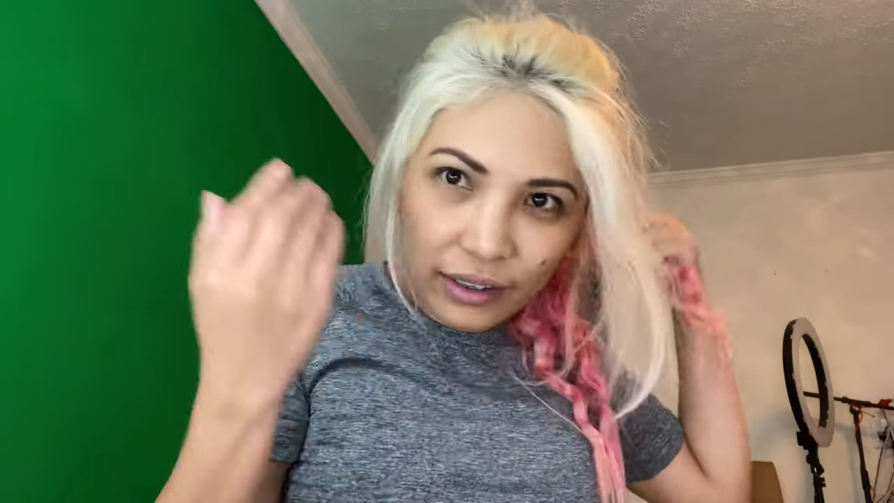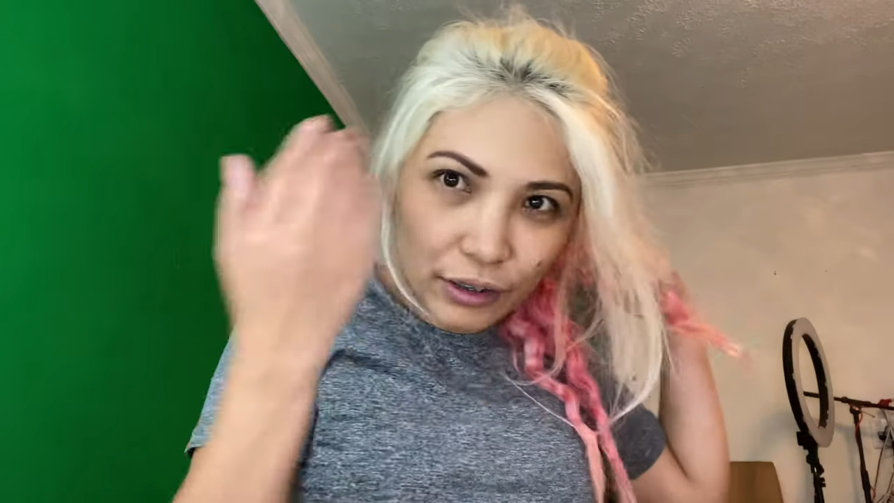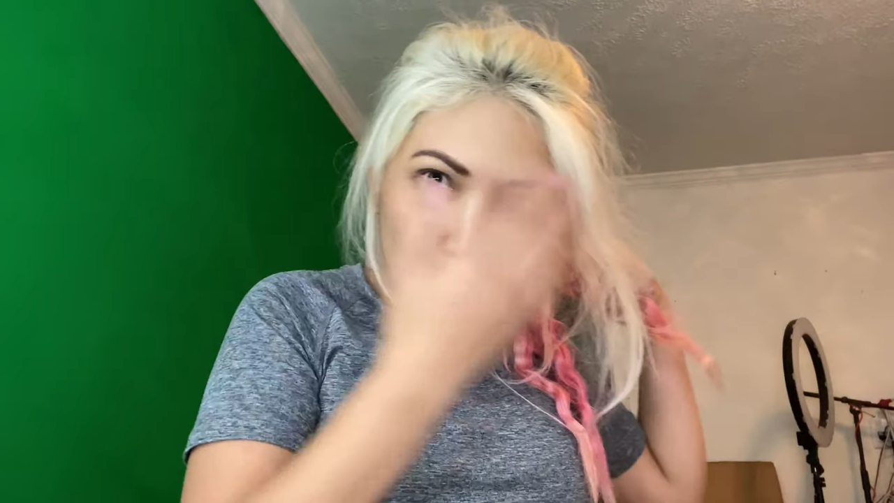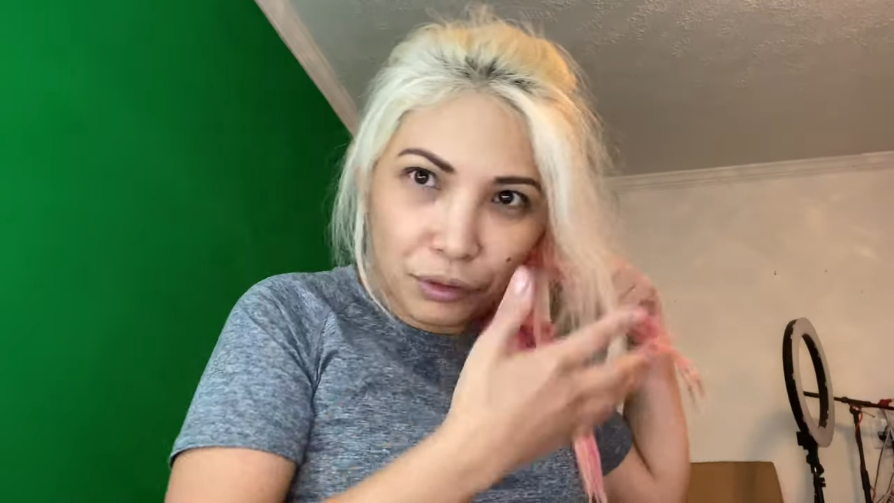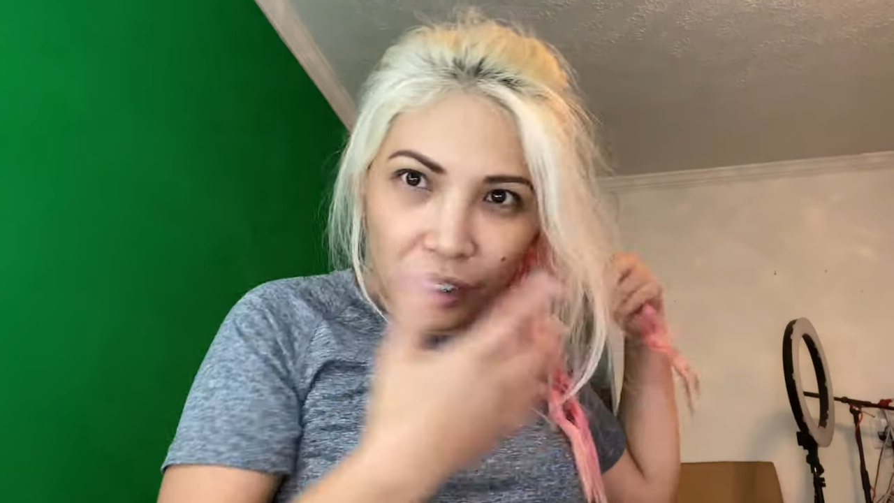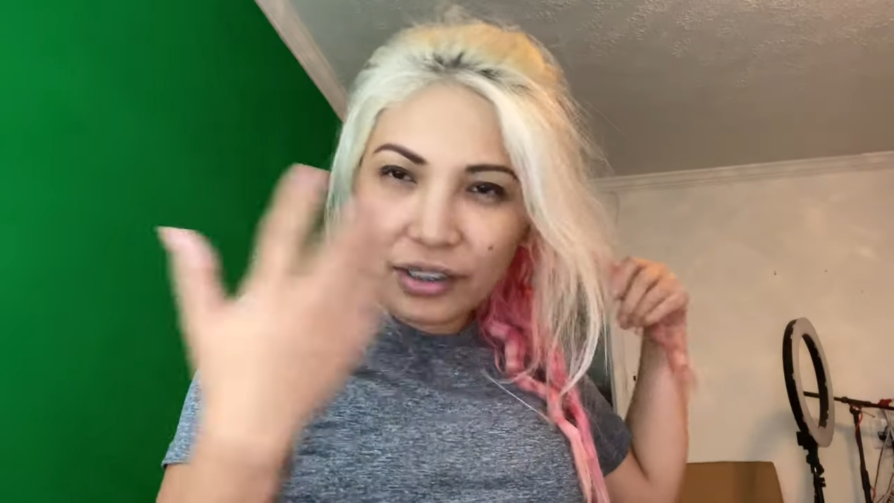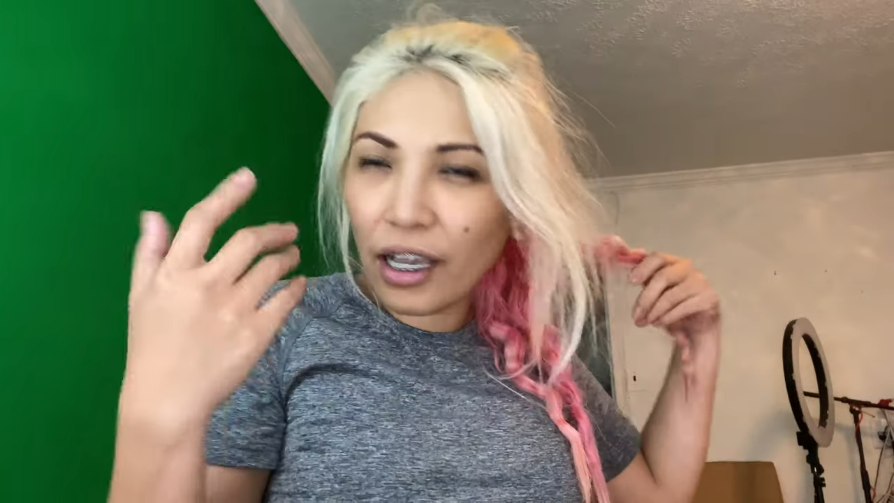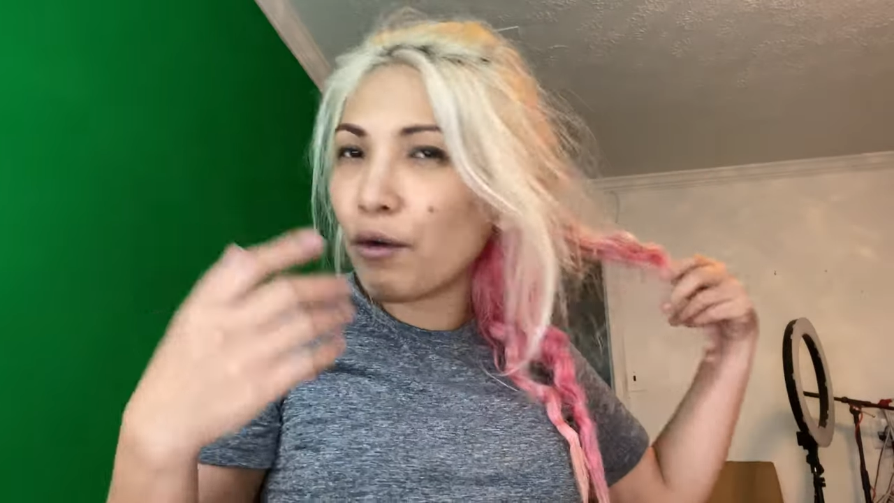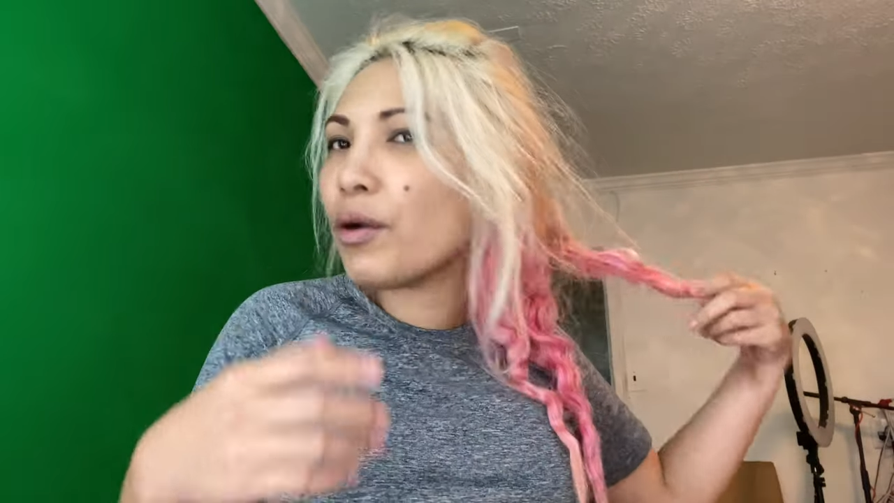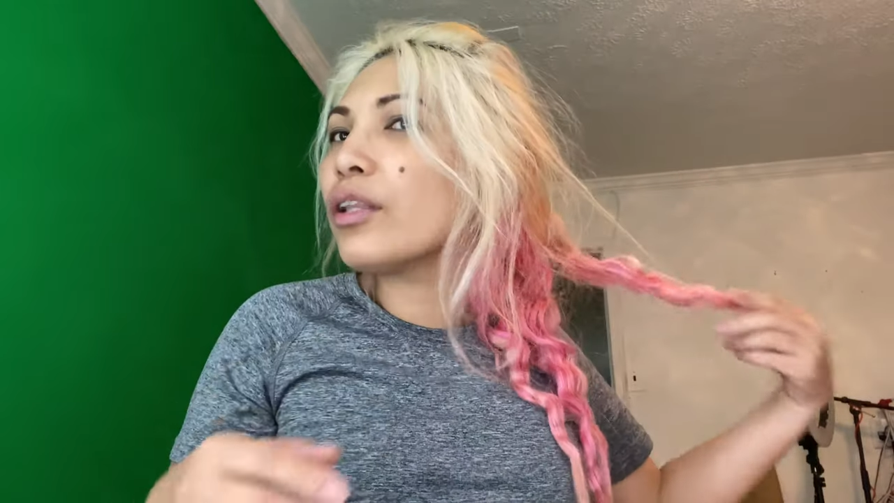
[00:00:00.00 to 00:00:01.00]
So that's
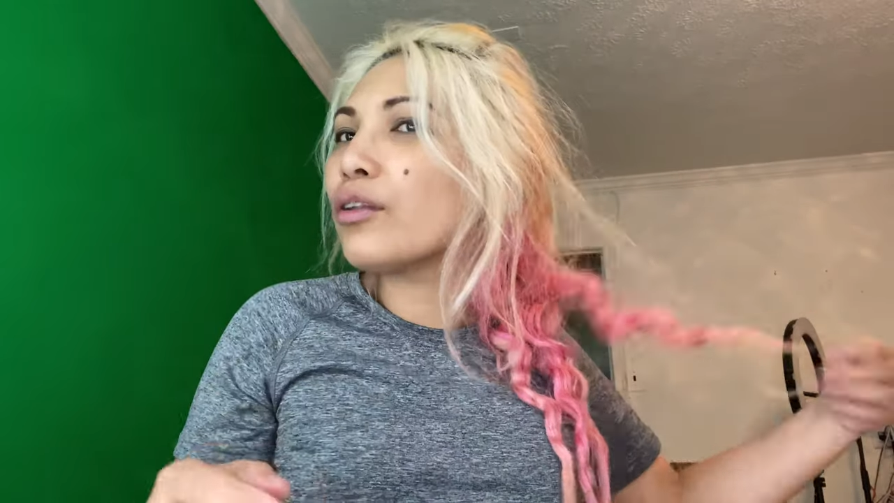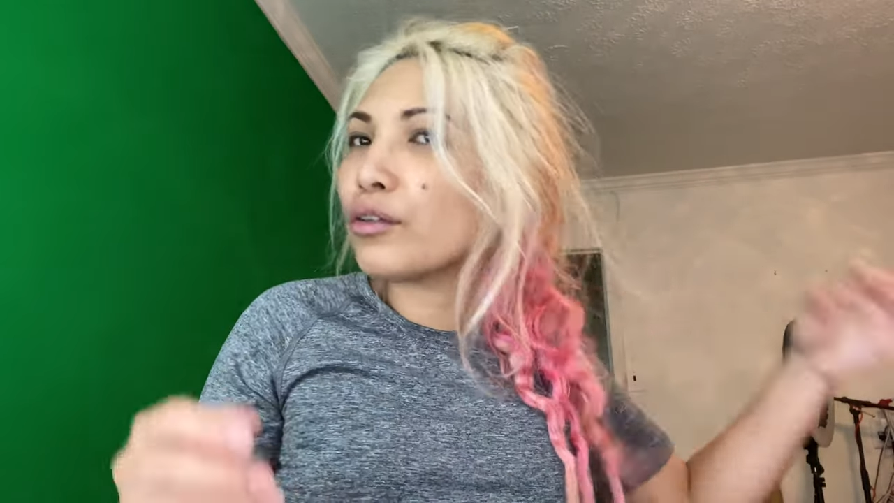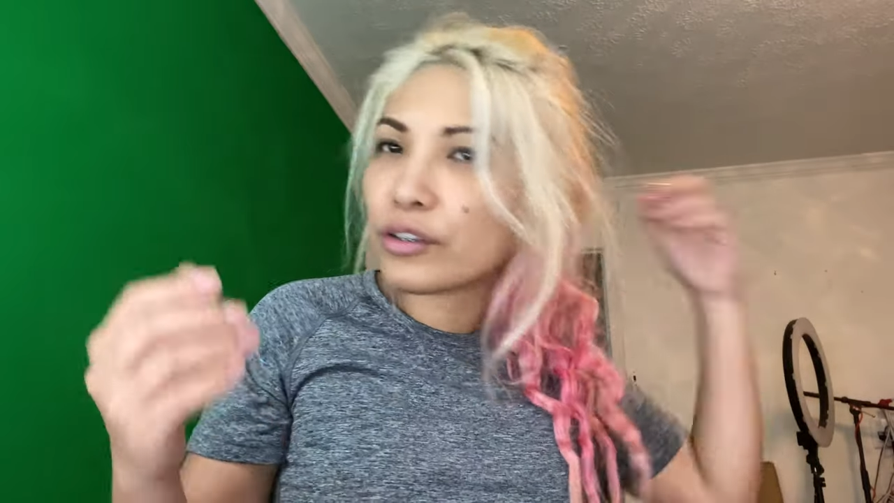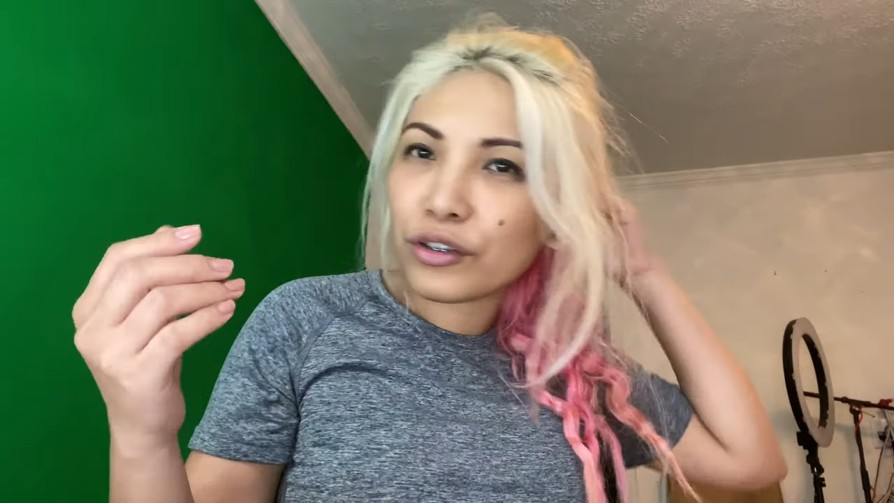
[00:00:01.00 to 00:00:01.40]
how it looks.